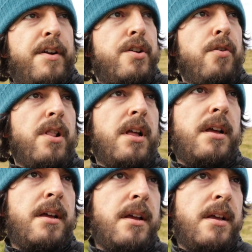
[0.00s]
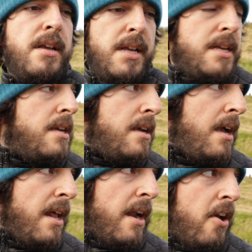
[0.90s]
at all.
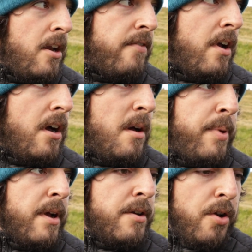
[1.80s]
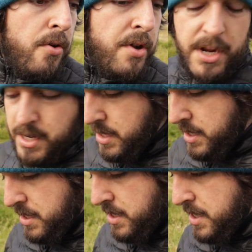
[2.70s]
And I could have got up at dawn,
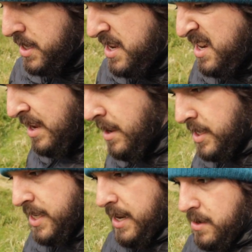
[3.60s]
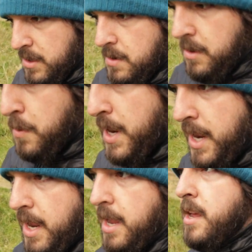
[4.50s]
cycled all the way
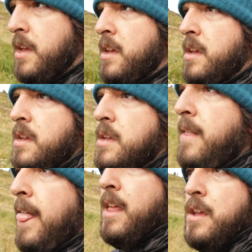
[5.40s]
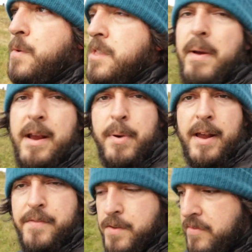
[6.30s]
here, with a
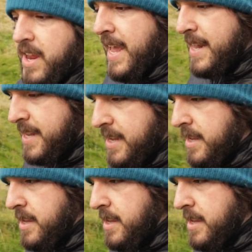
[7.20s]
backpack full of kit,